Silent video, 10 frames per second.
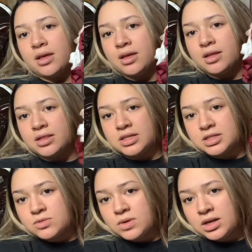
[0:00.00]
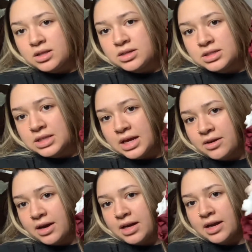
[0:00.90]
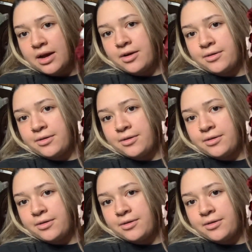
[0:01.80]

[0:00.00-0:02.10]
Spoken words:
this is what it looks like right now.